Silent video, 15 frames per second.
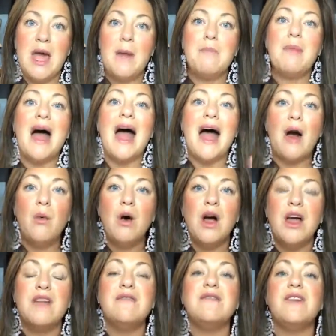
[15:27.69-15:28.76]
Yet
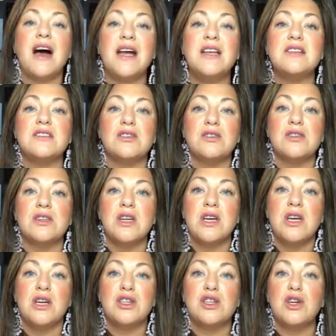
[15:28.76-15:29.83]
power invites us
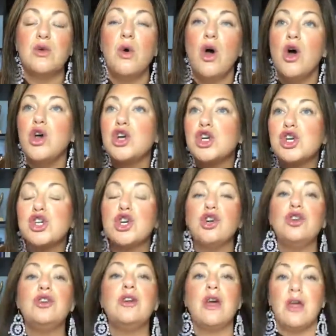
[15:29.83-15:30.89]
to
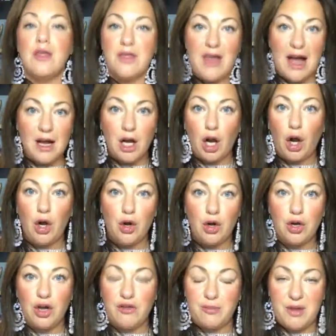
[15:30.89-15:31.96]
shun that
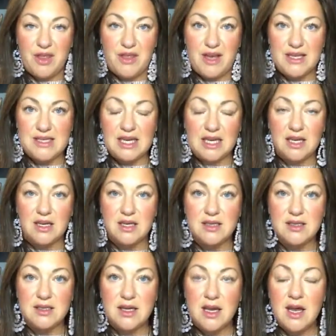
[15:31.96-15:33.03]
cloak of
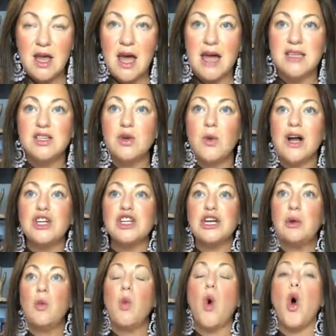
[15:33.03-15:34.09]
patheticness and to
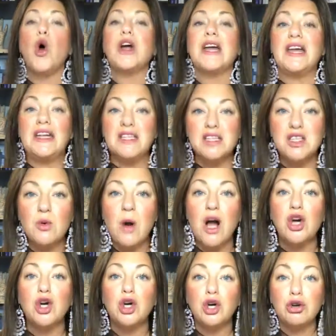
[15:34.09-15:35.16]
actually walk into
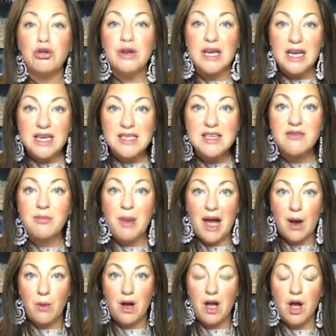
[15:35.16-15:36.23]
our co-creative
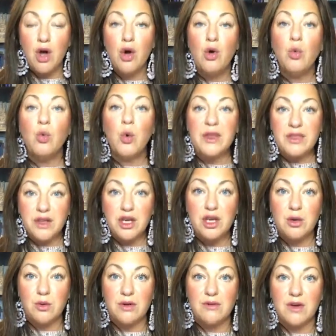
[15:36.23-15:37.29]
power with the
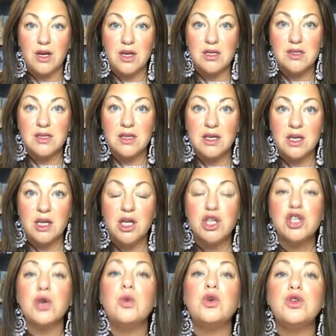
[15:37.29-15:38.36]
universe,
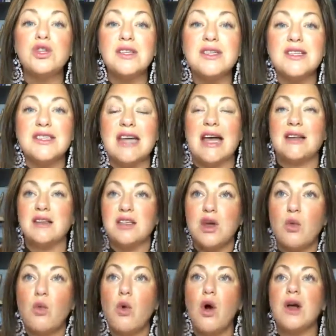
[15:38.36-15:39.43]
to
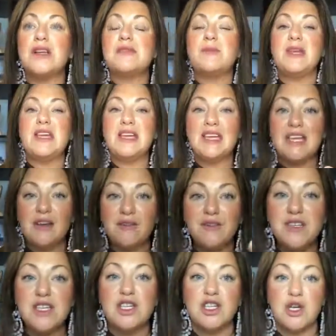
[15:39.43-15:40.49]
understand that what is being
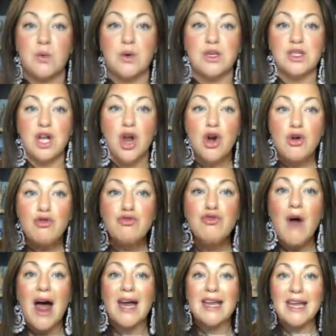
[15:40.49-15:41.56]
gifted to us
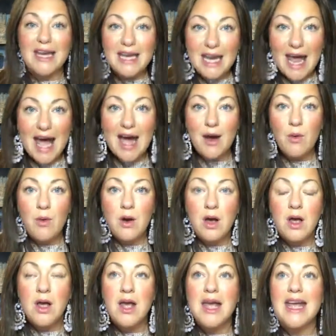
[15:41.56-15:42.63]
right
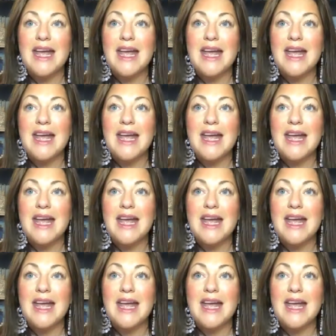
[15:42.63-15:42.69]
now